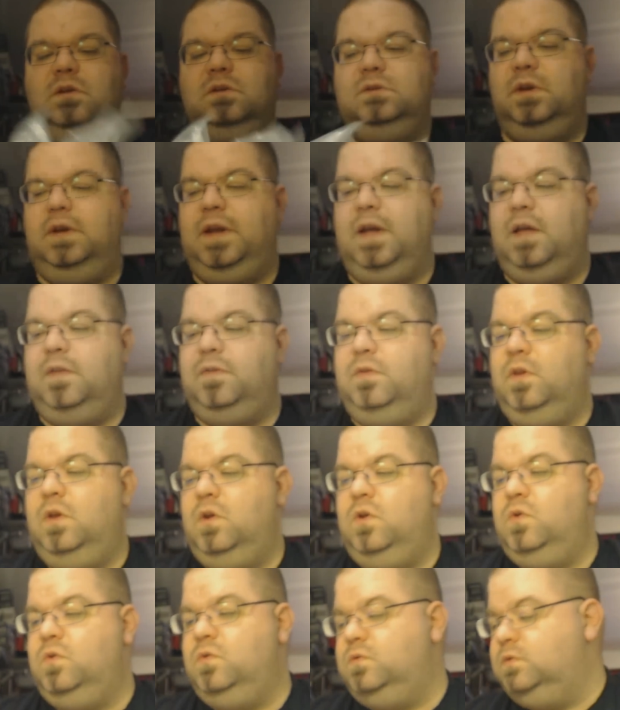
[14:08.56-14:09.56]
So I got
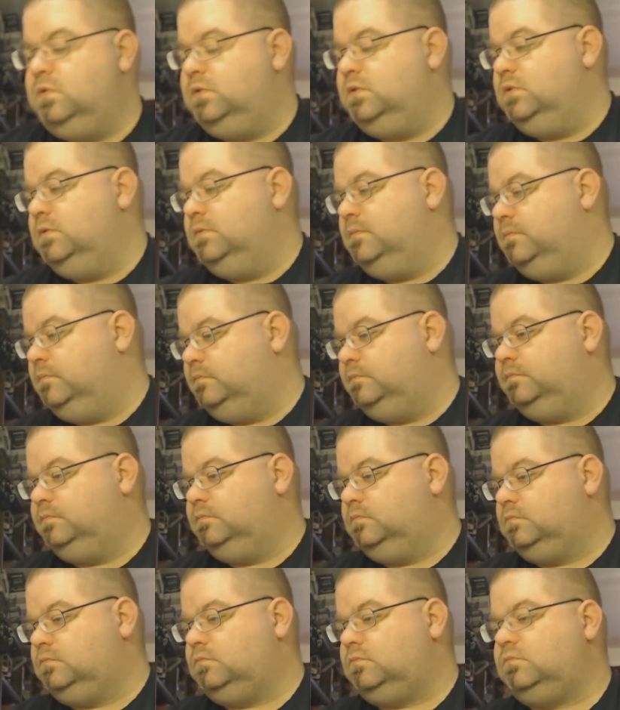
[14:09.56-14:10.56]
those.
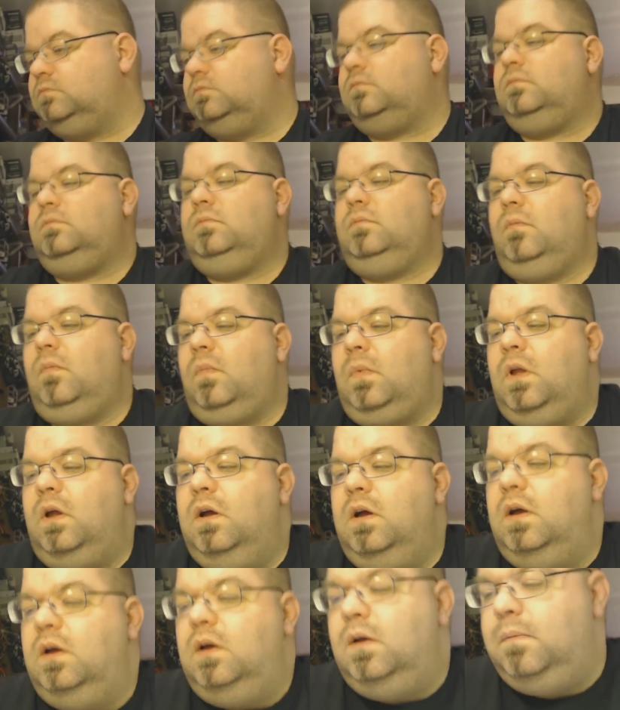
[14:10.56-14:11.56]

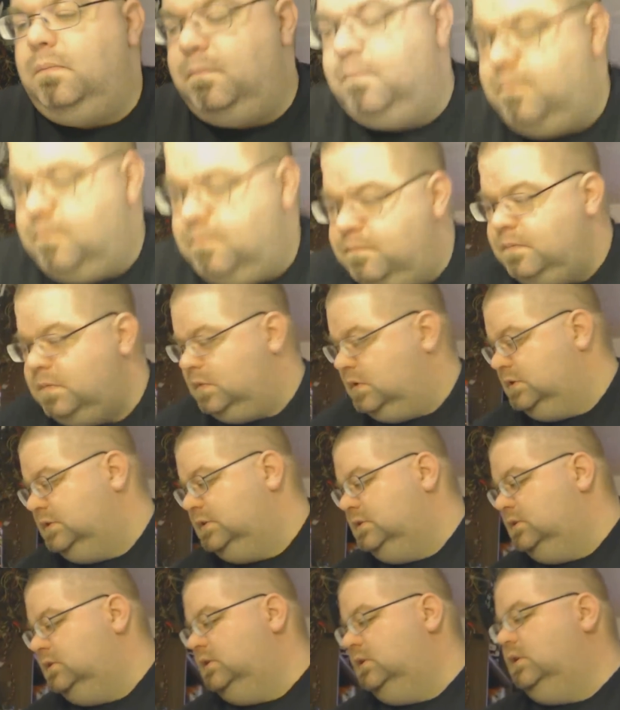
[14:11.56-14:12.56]
Let's
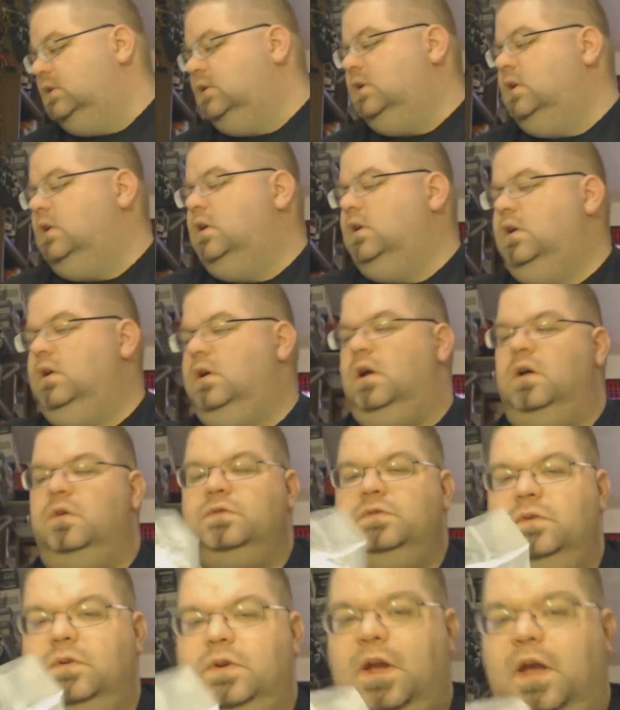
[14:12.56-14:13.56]
see. I also